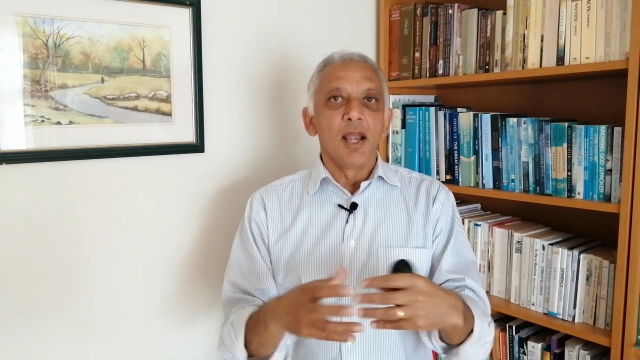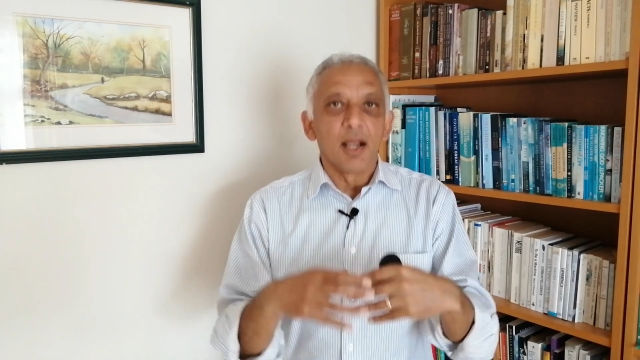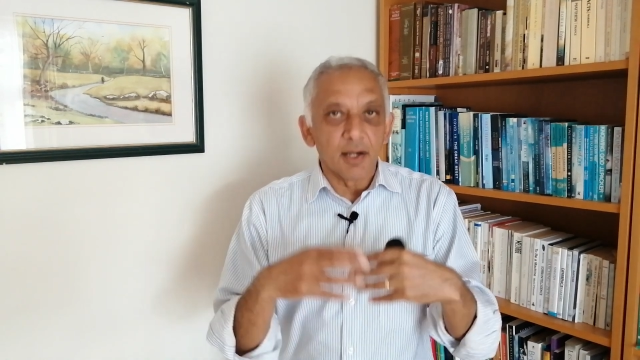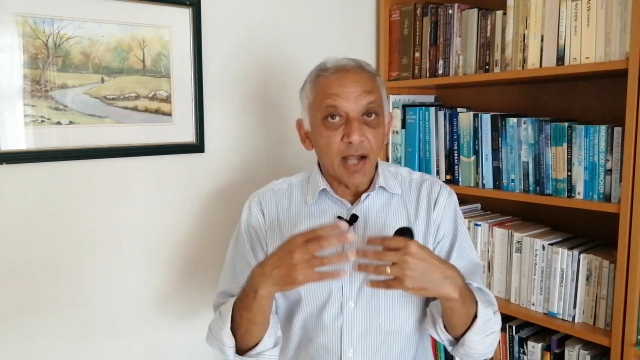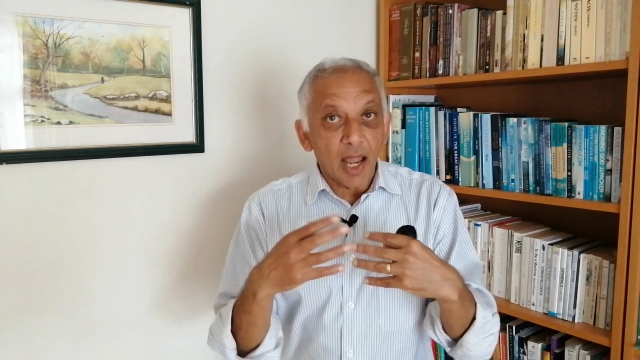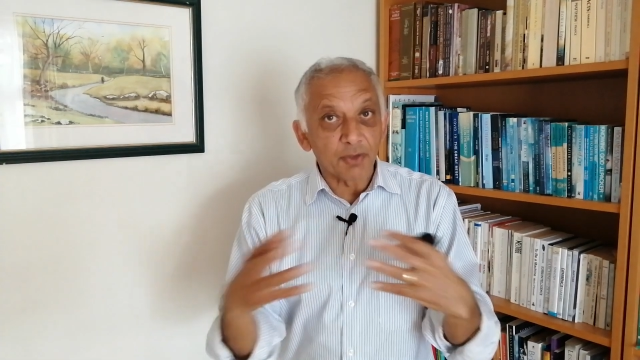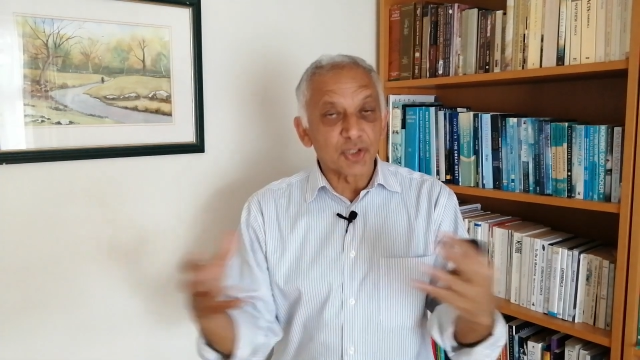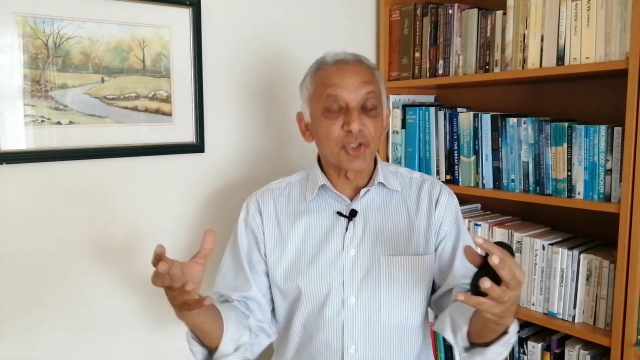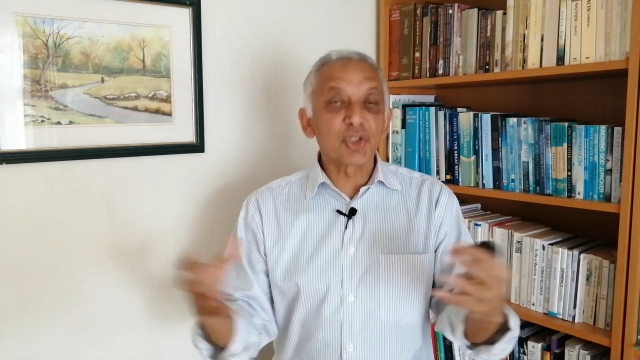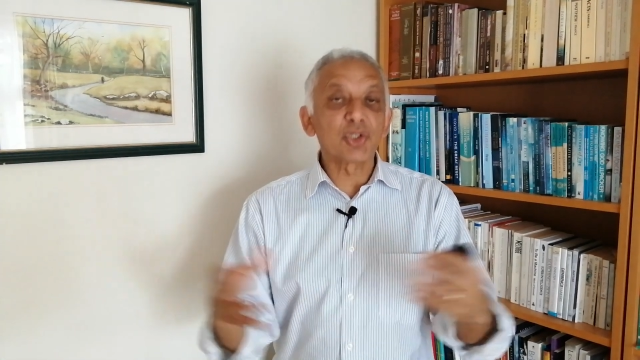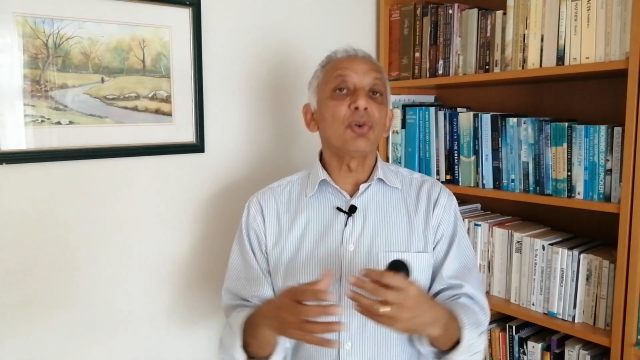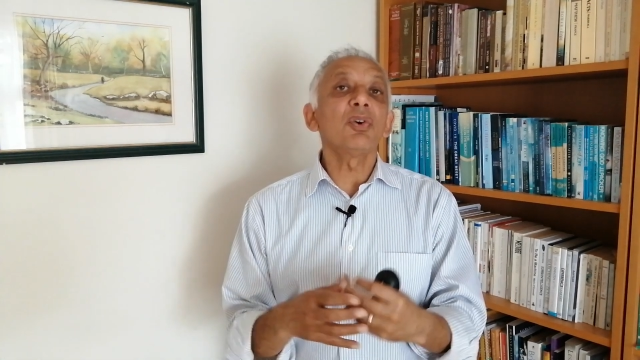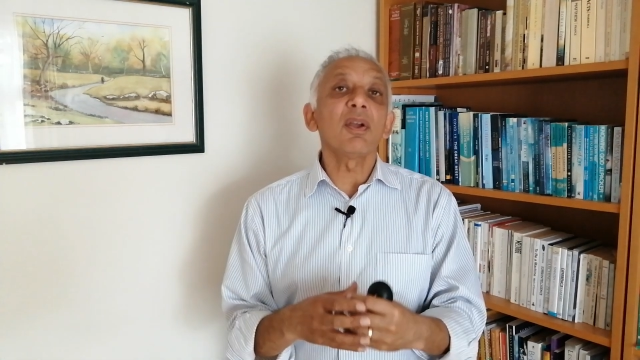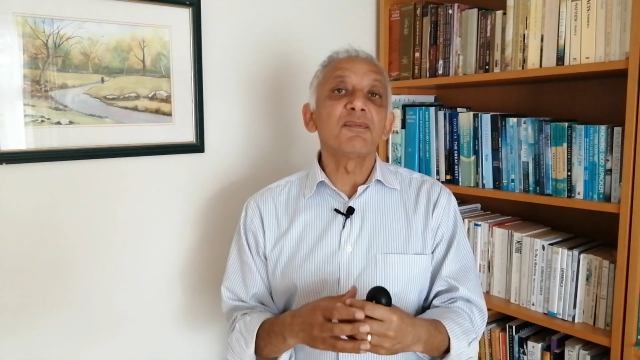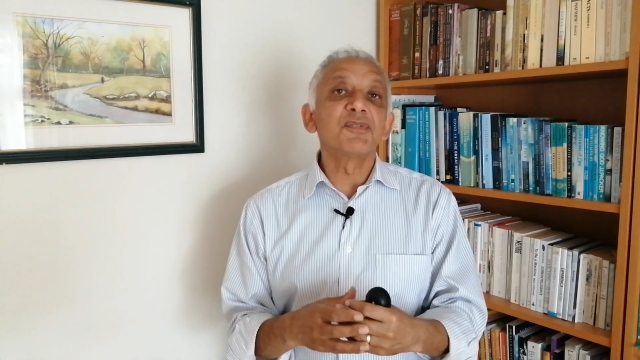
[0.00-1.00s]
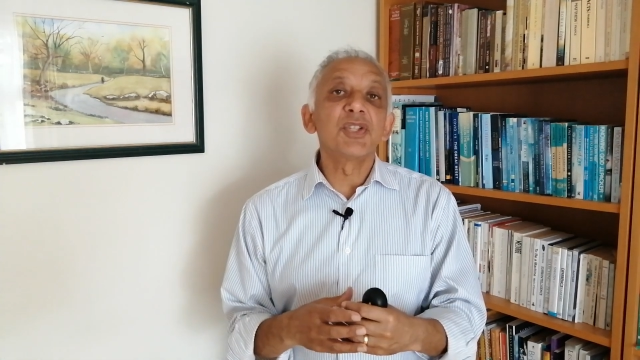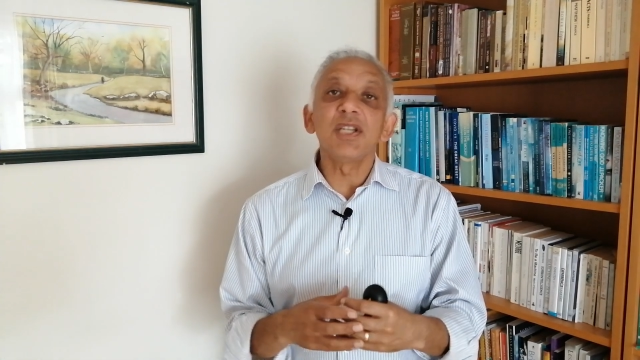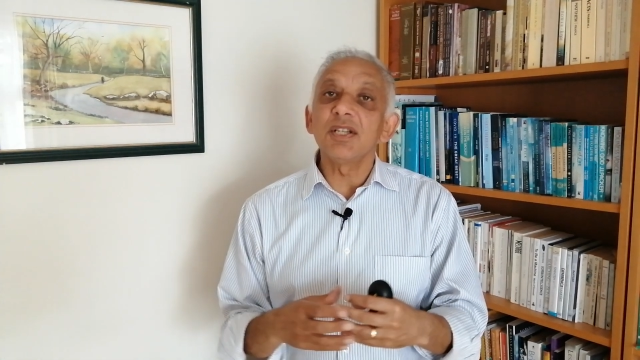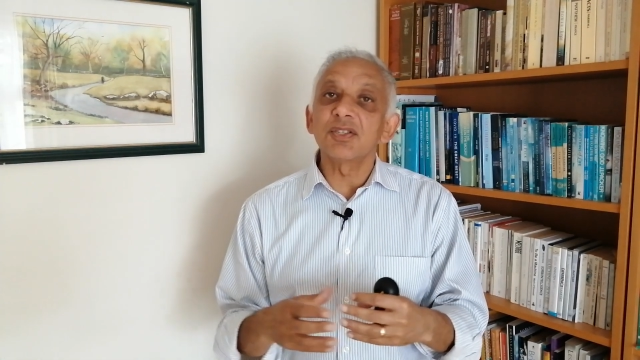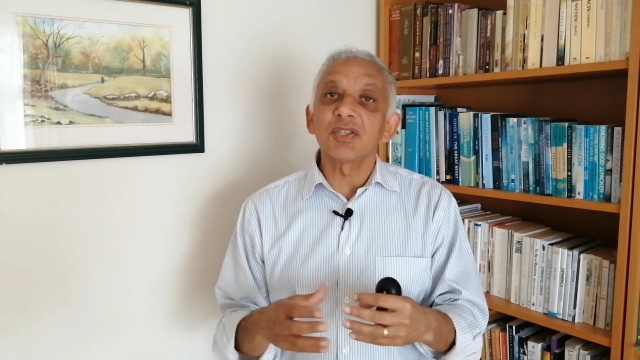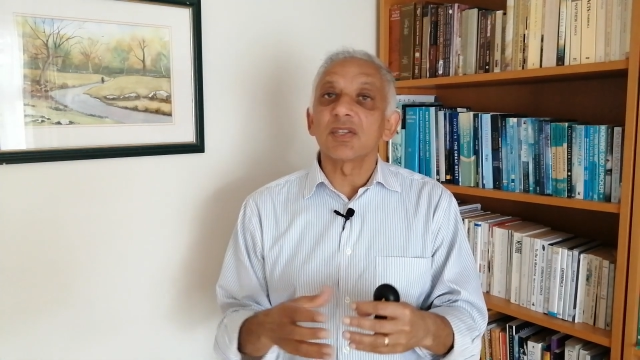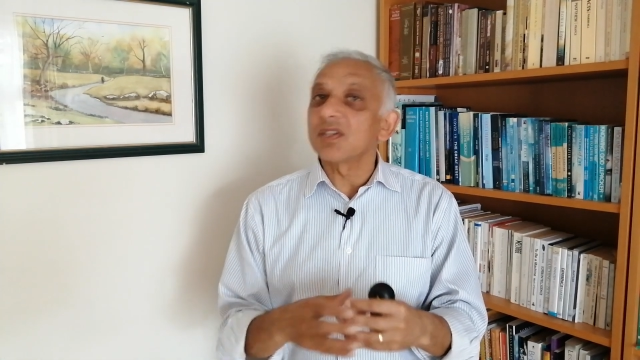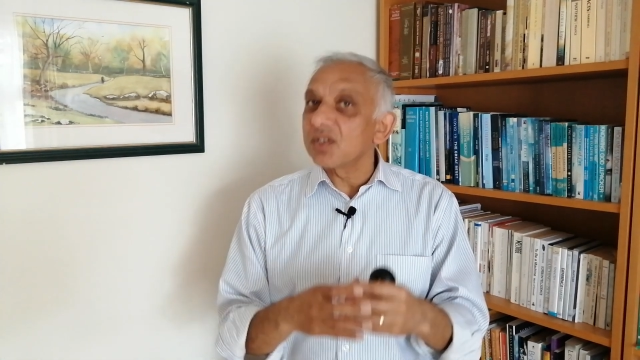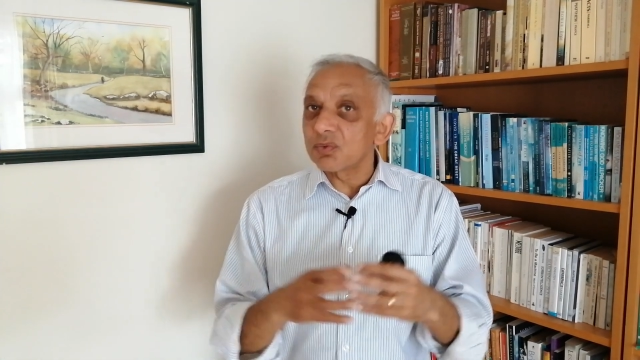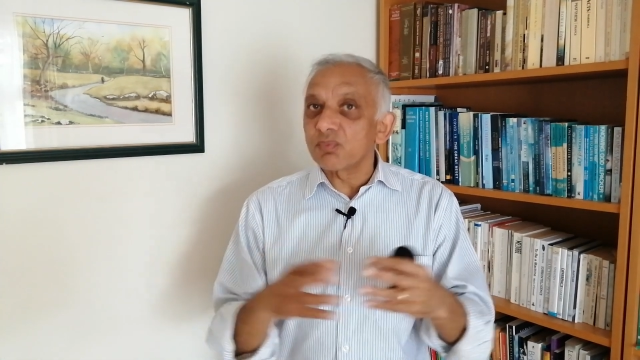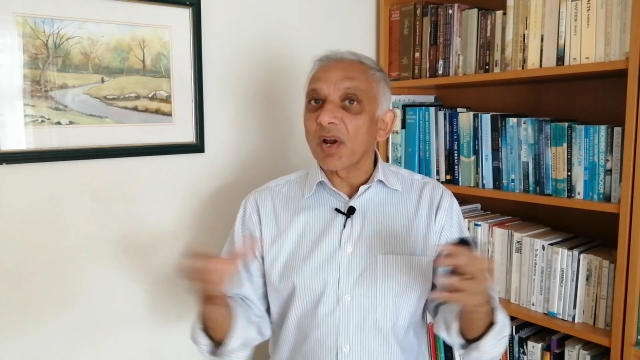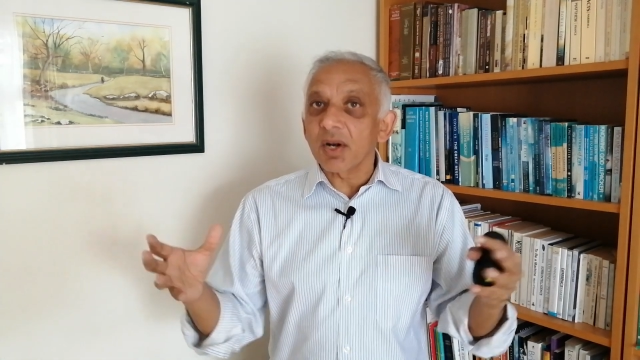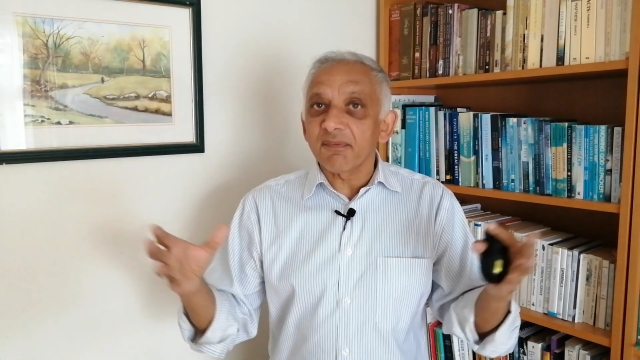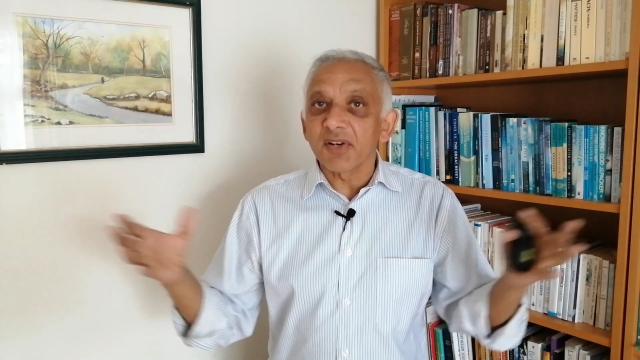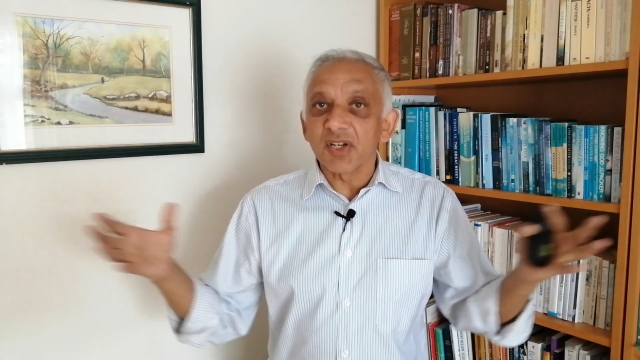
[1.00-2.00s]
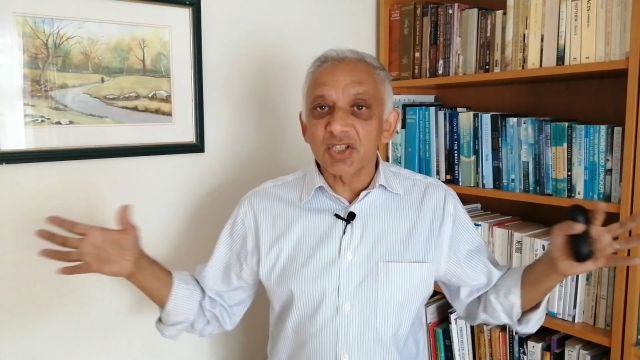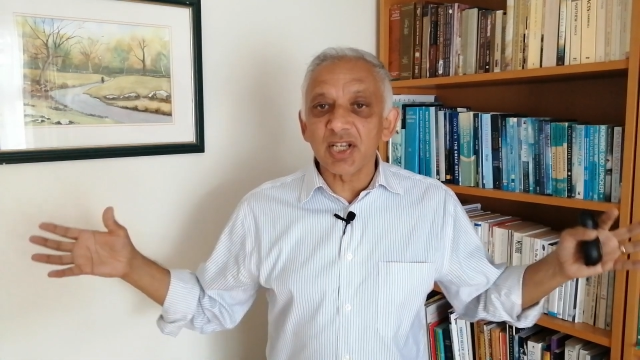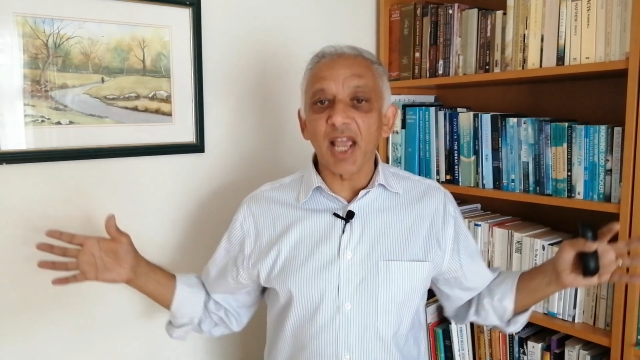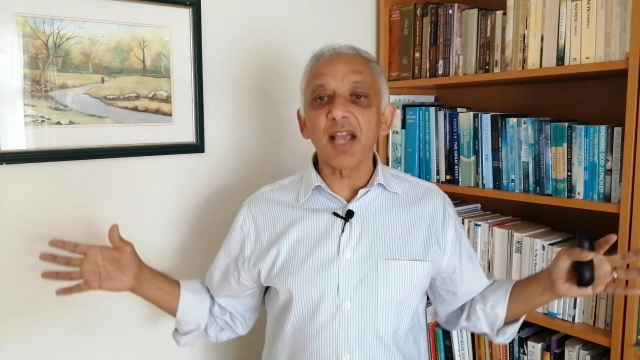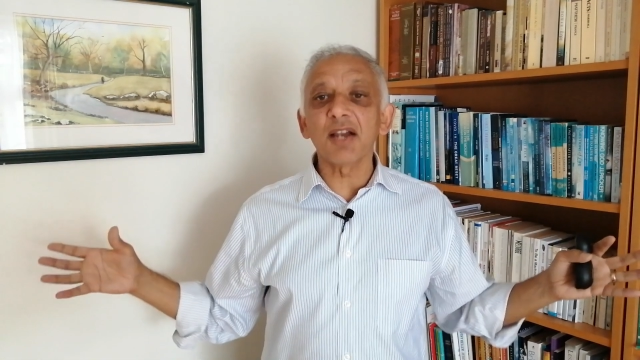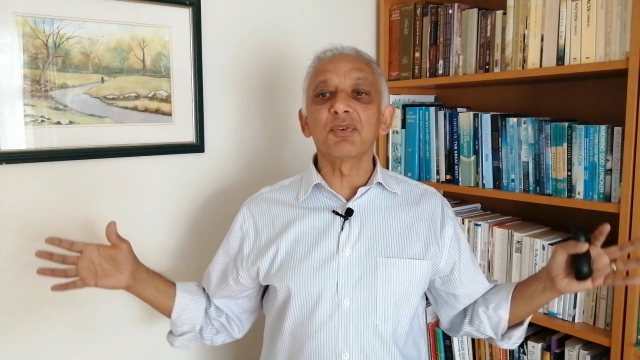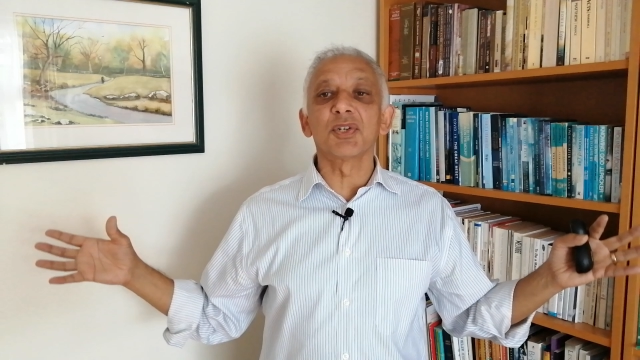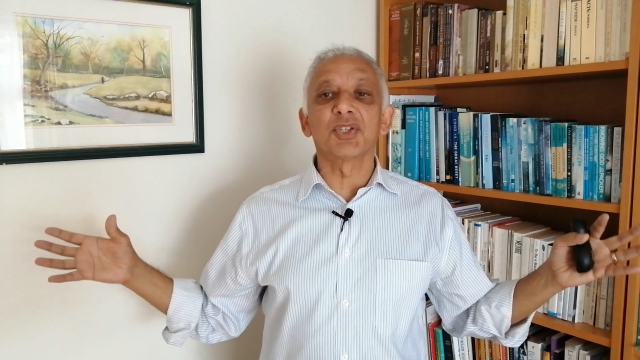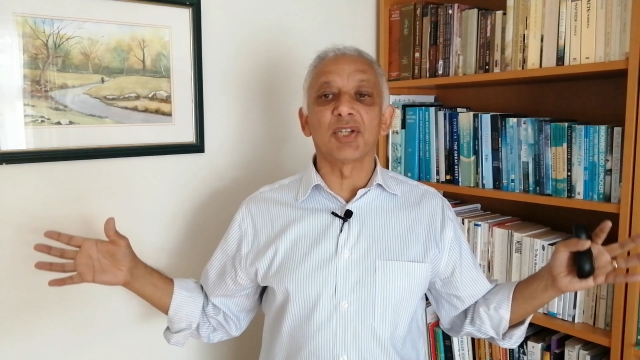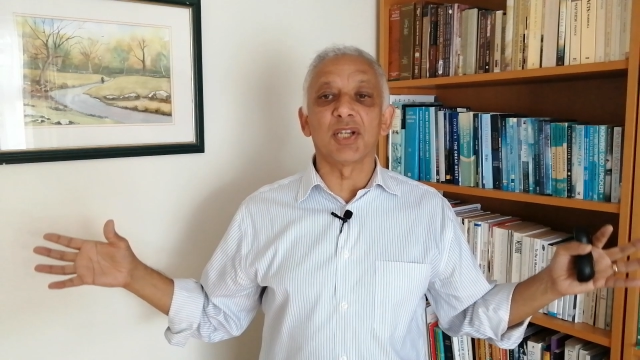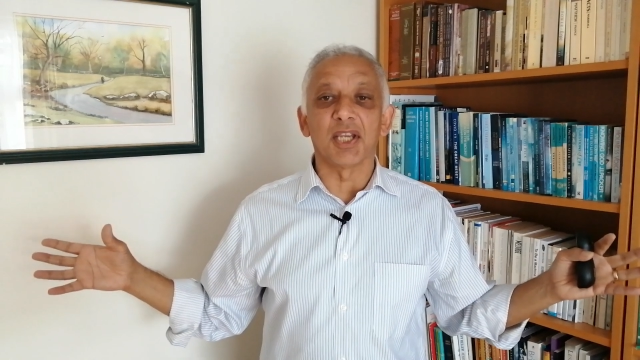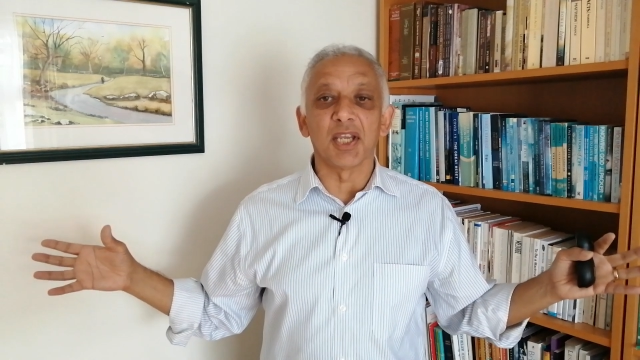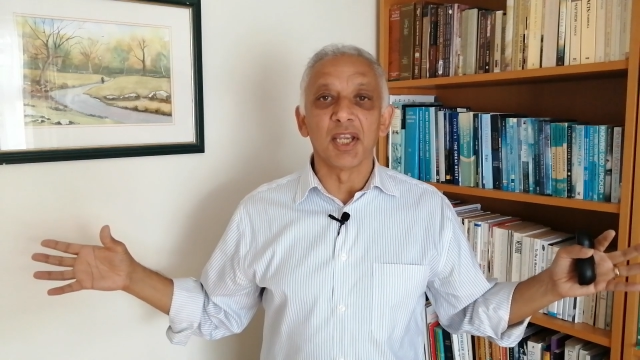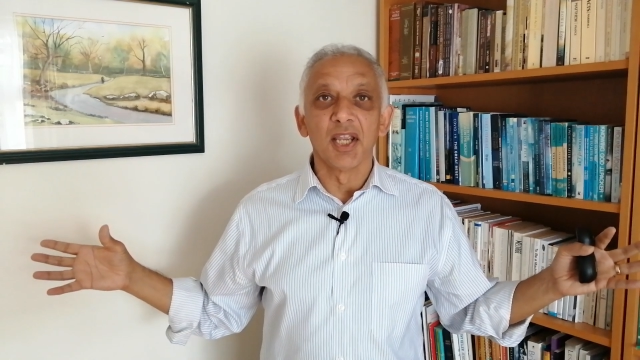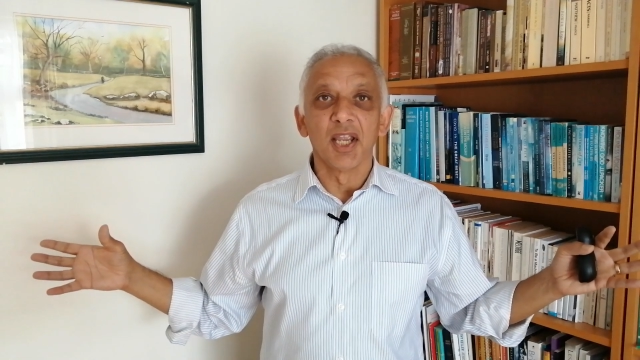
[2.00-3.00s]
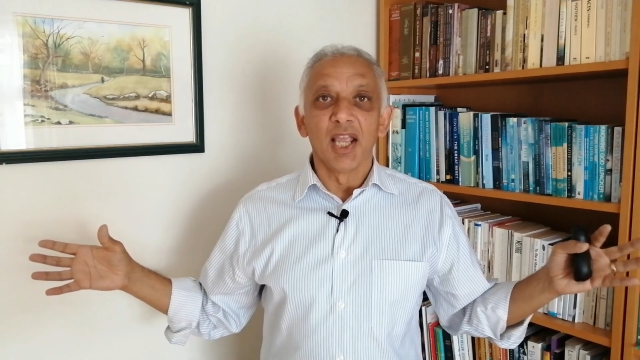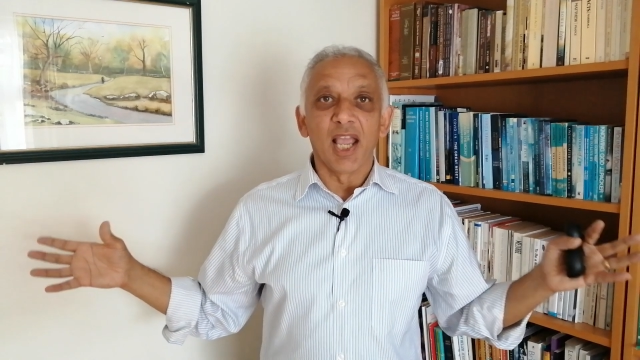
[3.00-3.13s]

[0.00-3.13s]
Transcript: And now the story of Jesus is one of integrity.